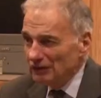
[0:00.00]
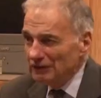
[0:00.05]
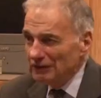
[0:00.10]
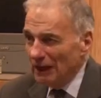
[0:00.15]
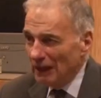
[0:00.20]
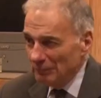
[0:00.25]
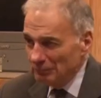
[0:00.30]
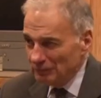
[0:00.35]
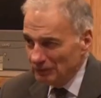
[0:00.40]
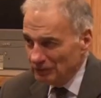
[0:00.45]

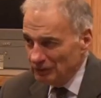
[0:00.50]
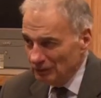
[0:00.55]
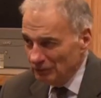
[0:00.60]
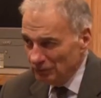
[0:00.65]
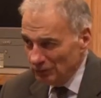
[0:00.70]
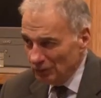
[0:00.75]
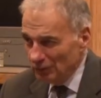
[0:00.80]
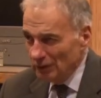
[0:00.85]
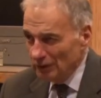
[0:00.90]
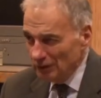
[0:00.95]
stopped the
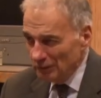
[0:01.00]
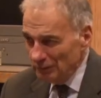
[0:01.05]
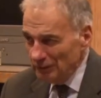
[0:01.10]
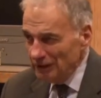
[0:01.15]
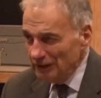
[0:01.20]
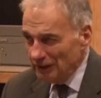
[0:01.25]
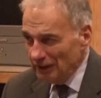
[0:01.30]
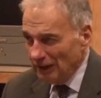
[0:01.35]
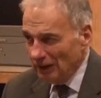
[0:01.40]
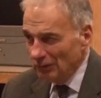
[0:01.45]
Florida
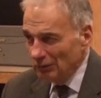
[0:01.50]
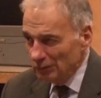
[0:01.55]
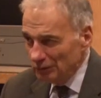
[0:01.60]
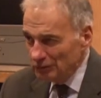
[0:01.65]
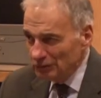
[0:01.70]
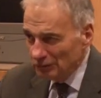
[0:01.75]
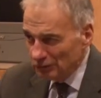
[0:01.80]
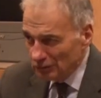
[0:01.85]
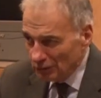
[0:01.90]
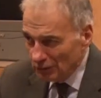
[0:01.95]
recount,
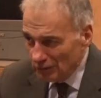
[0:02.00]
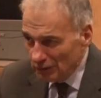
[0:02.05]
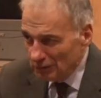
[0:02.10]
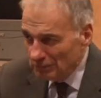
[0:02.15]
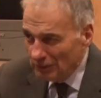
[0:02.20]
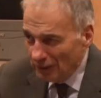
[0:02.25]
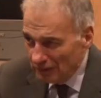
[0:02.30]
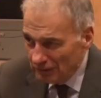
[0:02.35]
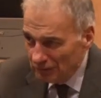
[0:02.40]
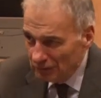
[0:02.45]
which was ordered
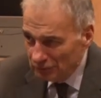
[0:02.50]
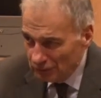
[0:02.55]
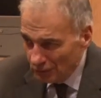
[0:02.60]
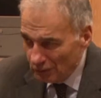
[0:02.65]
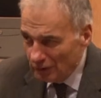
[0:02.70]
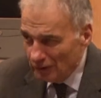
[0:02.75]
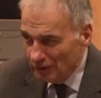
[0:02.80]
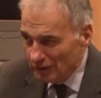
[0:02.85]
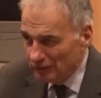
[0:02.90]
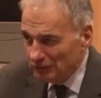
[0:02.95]
by the
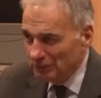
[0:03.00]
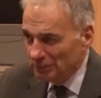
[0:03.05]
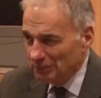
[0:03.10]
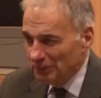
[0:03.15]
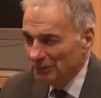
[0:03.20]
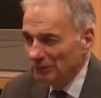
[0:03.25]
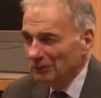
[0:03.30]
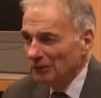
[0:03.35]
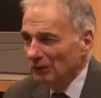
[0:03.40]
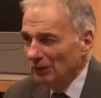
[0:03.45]
Florida
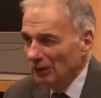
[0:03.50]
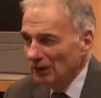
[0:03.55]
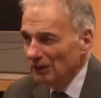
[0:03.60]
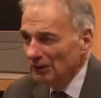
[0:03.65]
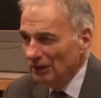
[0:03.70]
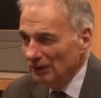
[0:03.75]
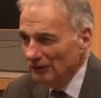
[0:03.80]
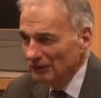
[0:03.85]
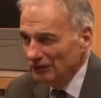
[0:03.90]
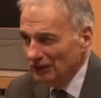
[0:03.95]
Supreme Court,
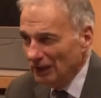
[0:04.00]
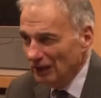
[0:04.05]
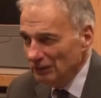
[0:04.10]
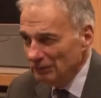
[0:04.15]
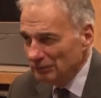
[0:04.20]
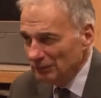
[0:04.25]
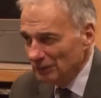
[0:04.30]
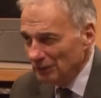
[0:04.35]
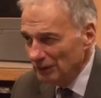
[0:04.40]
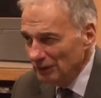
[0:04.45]
how's that
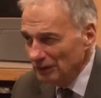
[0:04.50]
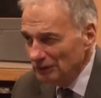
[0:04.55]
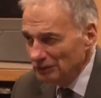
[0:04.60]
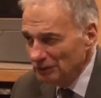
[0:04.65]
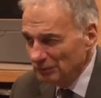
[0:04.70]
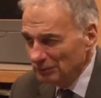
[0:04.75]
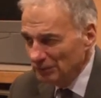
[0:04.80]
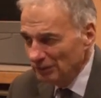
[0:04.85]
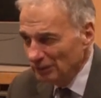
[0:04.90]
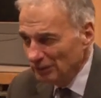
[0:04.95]
for
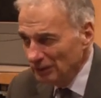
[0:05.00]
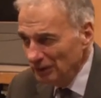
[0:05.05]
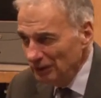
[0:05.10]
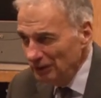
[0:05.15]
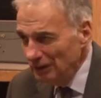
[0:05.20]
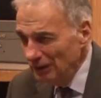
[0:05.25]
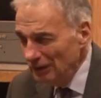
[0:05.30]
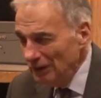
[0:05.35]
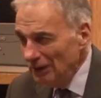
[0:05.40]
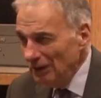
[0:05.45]
interfering?
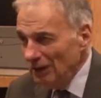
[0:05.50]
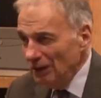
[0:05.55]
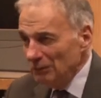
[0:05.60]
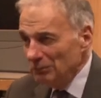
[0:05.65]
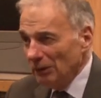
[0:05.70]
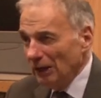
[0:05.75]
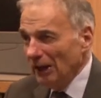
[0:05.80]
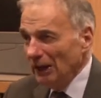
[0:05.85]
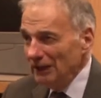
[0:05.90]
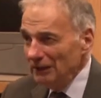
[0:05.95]

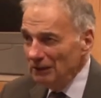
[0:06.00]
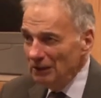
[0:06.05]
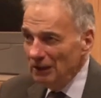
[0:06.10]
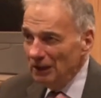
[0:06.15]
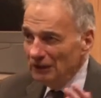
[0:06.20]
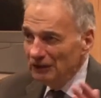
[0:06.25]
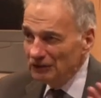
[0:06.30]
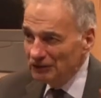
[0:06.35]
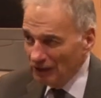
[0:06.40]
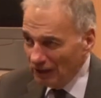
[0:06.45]
by
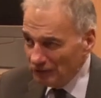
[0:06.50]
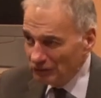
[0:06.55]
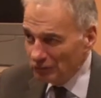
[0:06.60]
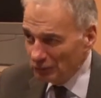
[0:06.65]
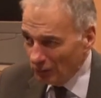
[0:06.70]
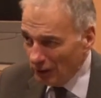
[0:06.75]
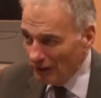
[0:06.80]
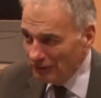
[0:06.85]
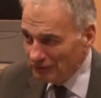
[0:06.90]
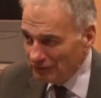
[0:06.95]
states'
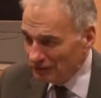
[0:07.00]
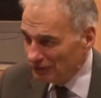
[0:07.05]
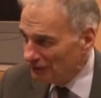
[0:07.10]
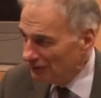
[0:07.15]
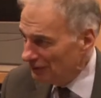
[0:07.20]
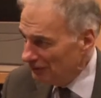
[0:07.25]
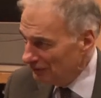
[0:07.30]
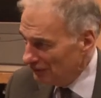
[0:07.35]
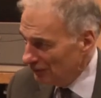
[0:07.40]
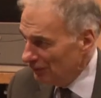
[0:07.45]
rights
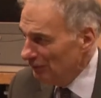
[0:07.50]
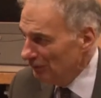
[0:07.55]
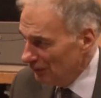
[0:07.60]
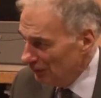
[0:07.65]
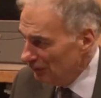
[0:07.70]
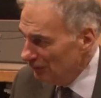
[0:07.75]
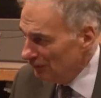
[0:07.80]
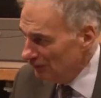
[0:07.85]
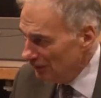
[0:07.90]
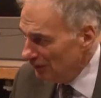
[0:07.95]

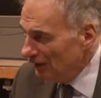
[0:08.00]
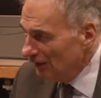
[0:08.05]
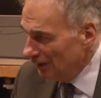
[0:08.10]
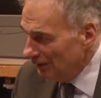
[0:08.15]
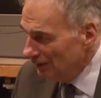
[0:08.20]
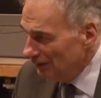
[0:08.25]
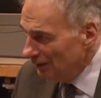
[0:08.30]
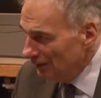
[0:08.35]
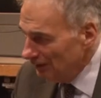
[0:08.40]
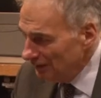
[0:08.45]
conservatives
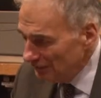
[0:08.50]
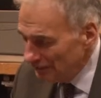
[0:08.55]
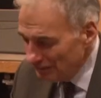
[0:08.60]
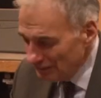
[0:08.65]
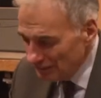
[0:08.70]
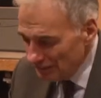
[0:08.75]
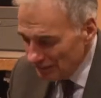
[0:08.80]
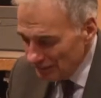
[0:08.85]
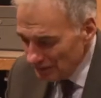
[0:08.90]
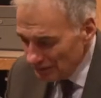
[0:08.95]
on the
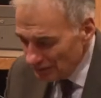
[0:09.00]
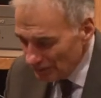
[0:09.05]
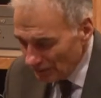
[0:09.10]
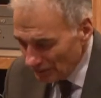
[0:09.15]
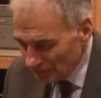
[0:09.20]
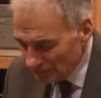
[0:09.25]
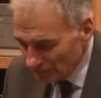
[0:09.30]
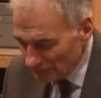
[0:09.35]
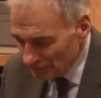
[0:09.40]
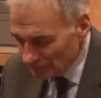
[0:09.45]

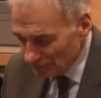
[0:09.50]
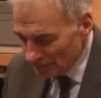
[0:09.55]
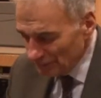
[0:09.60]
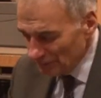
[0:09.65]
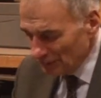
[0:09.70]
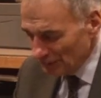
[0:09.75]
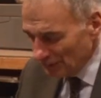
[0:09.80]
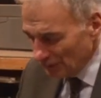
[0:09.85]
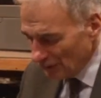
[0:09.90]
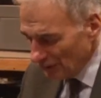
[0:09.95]
U.S. Supreme
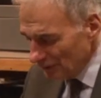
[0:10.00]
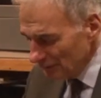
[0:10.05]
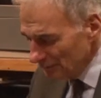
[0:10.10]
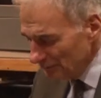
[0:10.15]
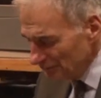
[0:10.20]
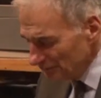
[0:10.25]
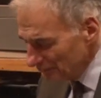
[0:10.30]
Court.